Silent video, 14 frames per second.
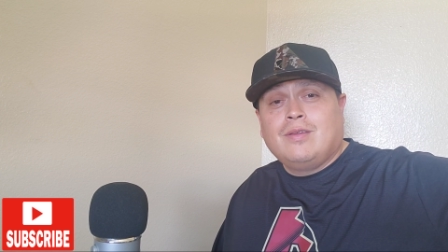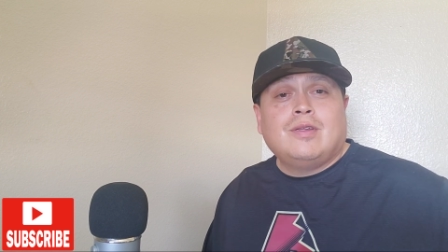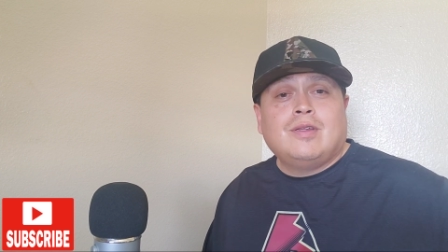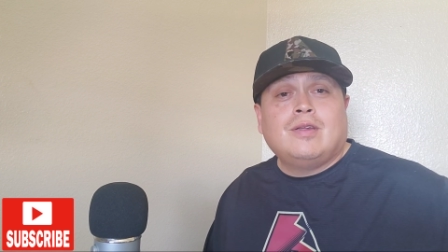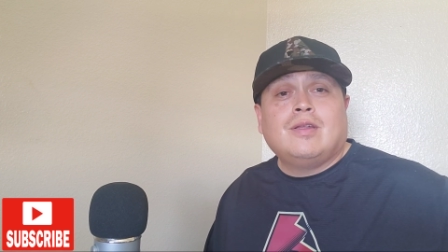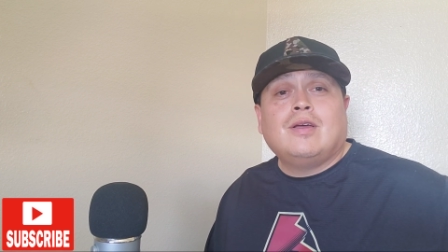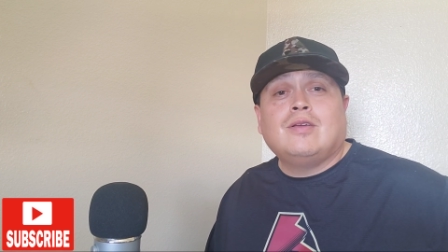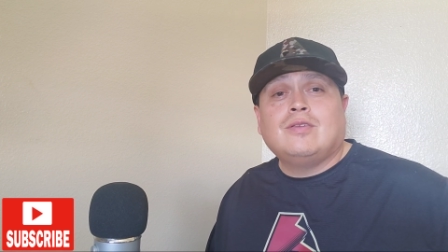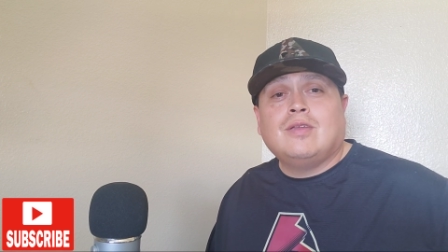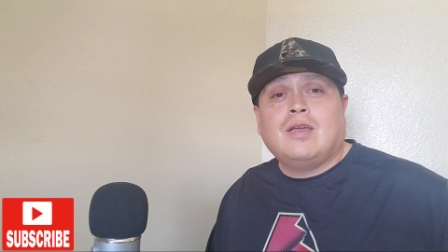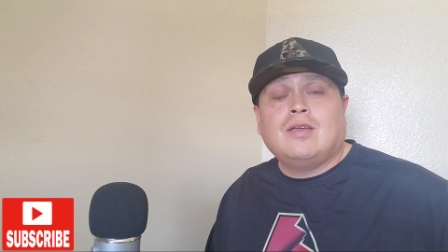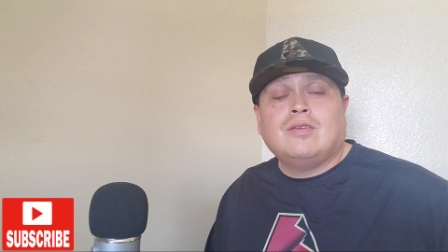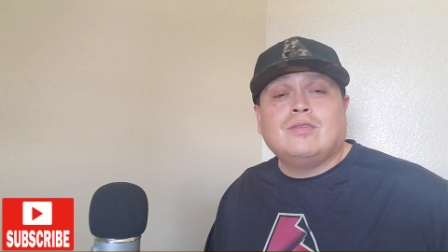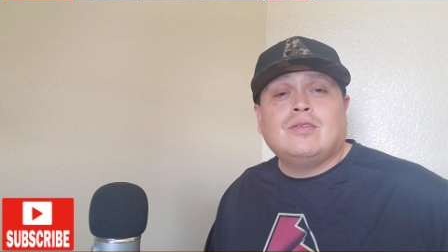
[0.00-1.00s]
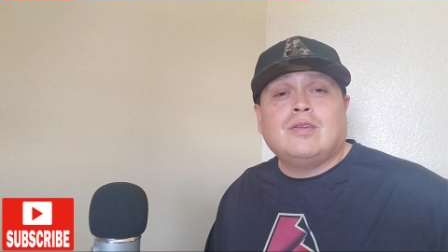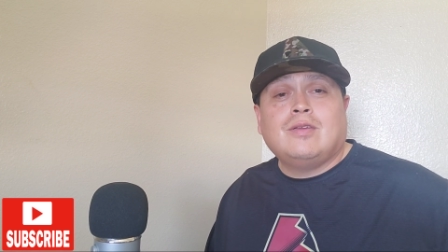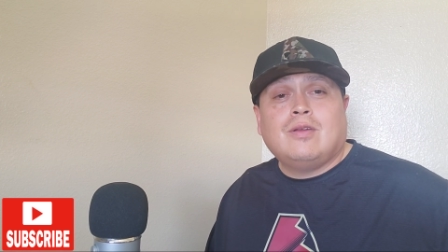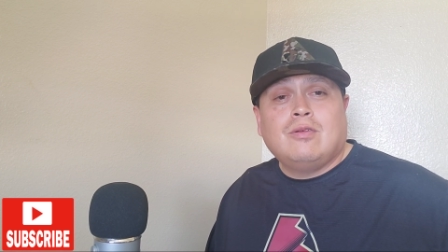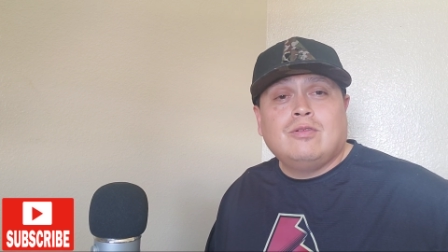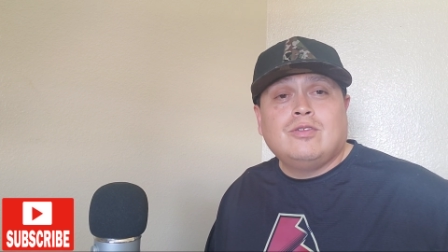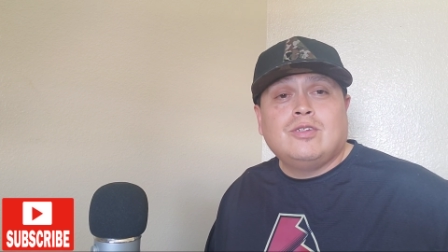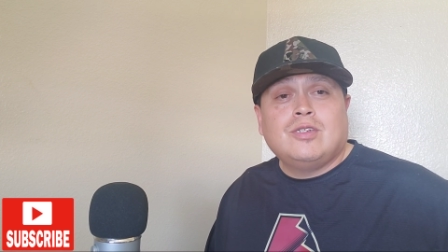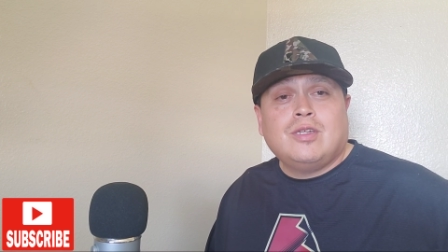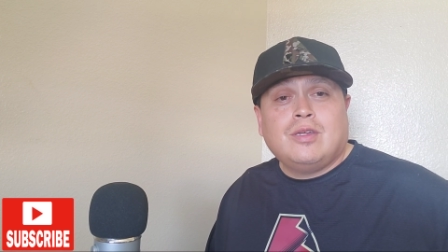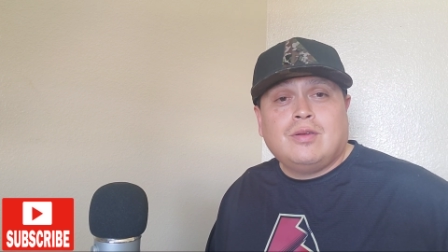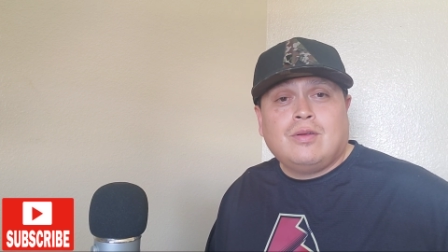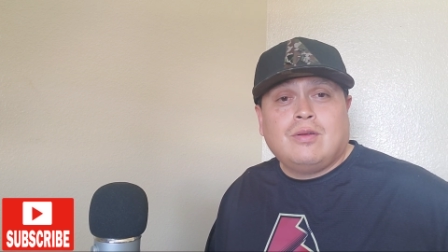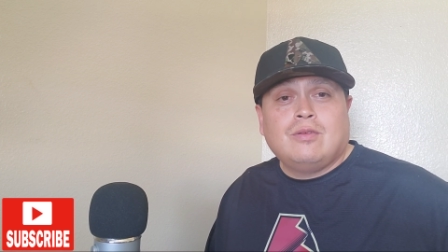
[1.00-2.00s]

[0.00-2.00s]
And I was saying, oh shit.